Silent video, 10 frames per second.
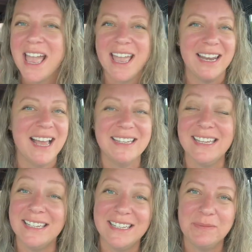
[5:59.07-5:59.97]
and I
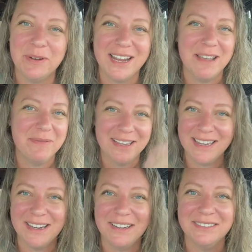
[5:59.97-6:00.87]
intended to bring it,
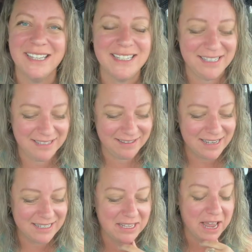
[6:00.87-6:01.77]
but you know, that's,
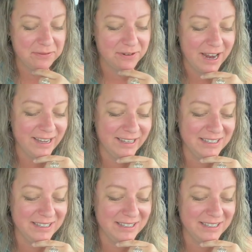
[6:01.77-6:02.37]
that's life, right?